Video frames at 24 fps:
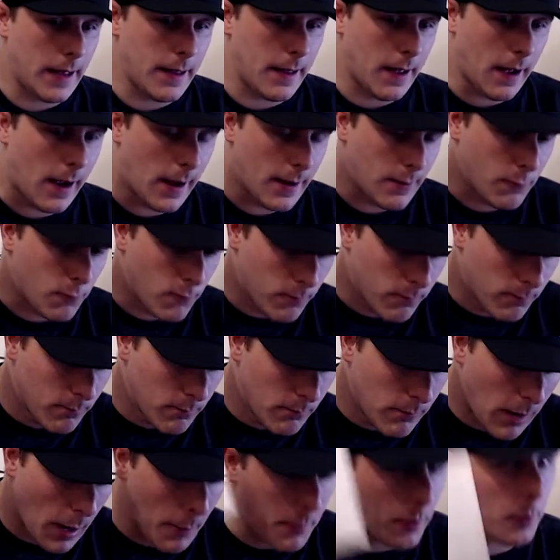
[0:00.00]
I,
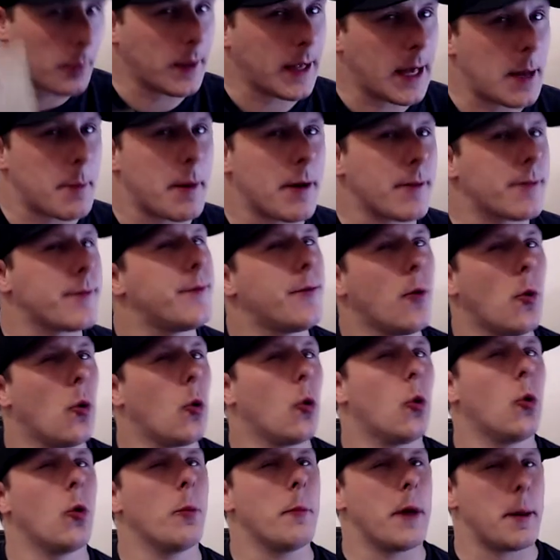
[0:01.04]
I probably get about
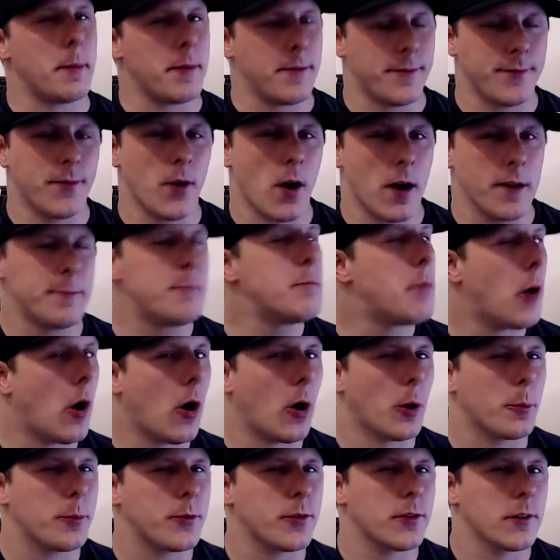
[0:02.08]
four, maybe five
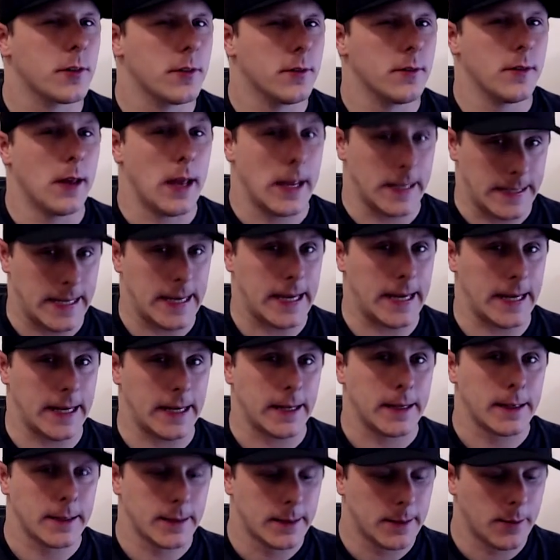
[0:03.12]
pops a year
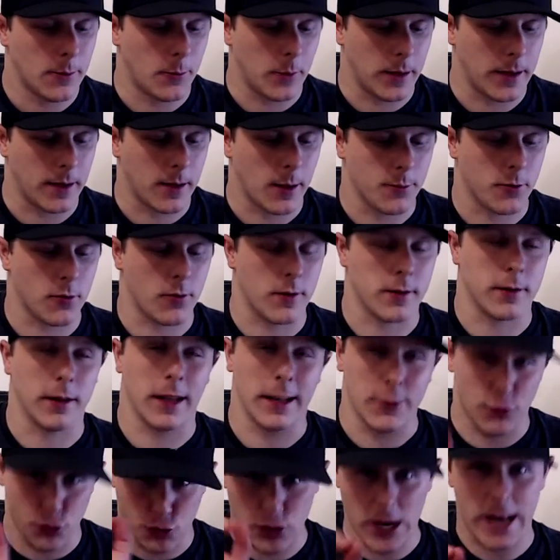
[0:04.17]
when it comes to wrestling, like
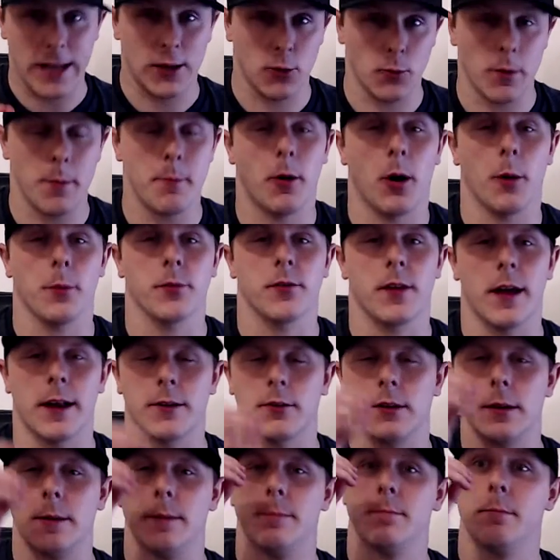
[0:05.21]
genuine pops that
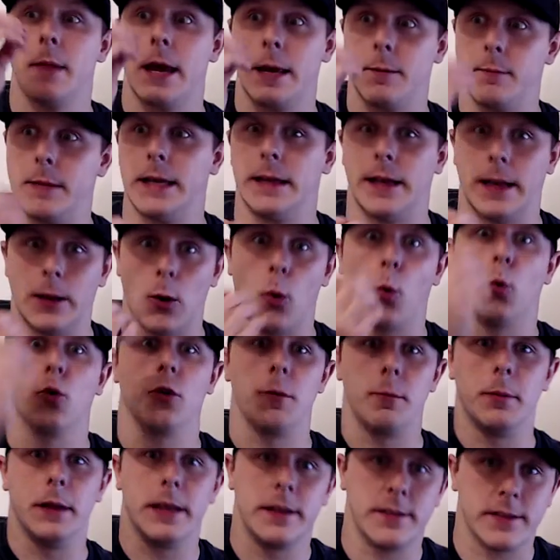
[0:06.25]
actually make me like
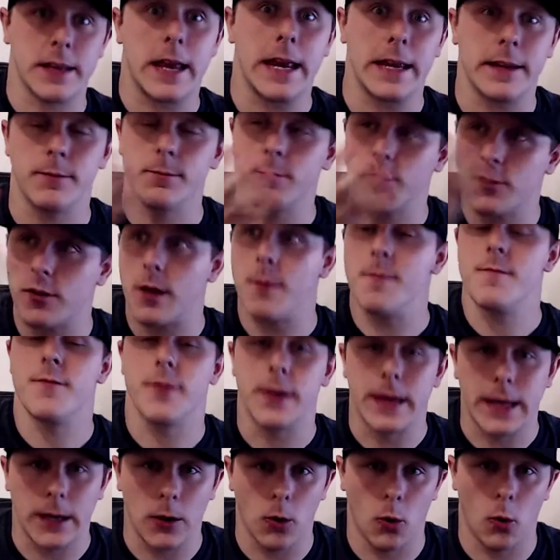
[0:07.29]
audibly say
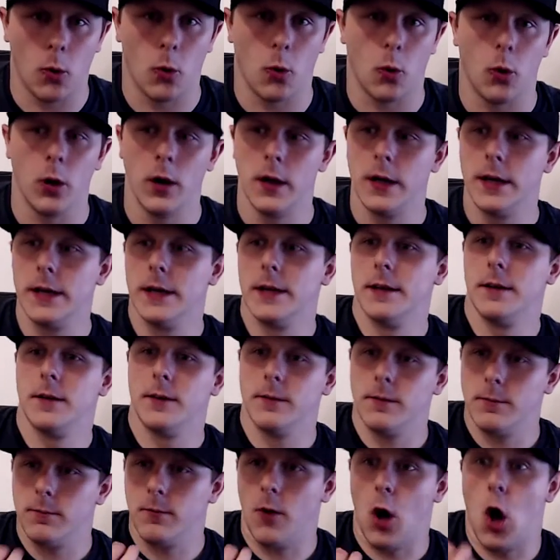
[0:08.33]
something or
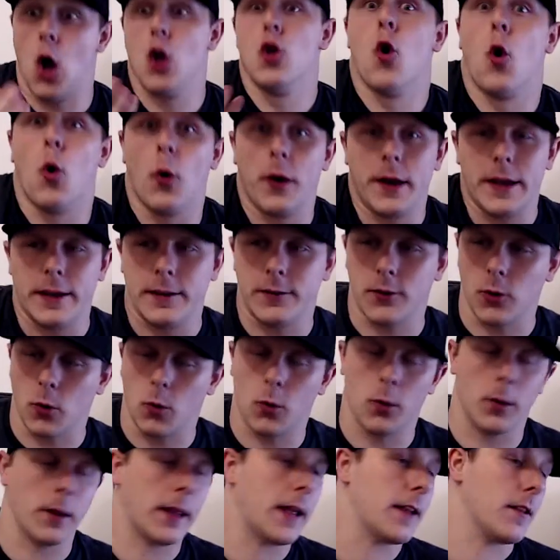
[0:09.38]
a noise
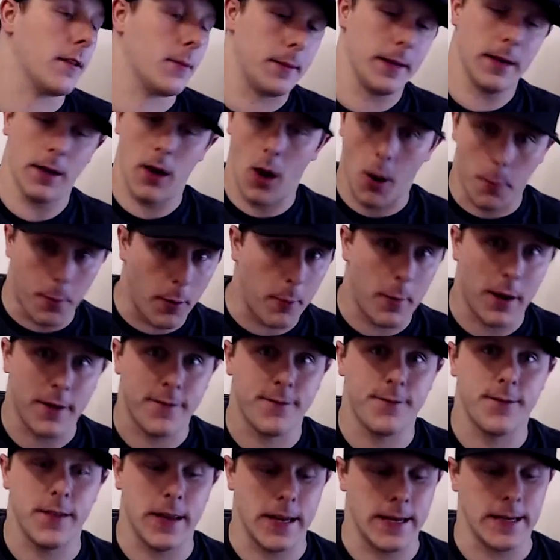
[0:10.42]
or gets me up on my
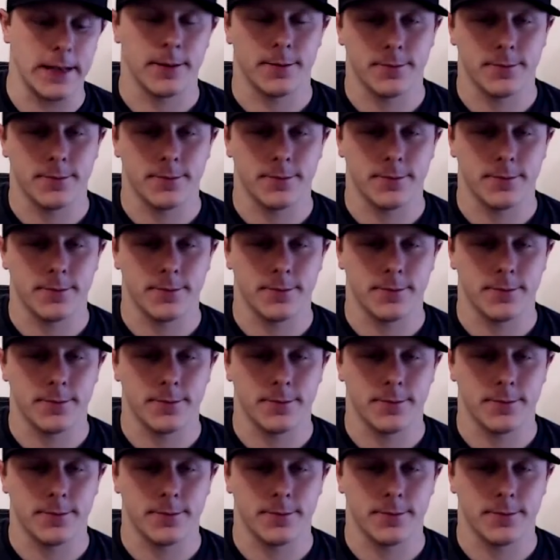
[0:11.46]
feet.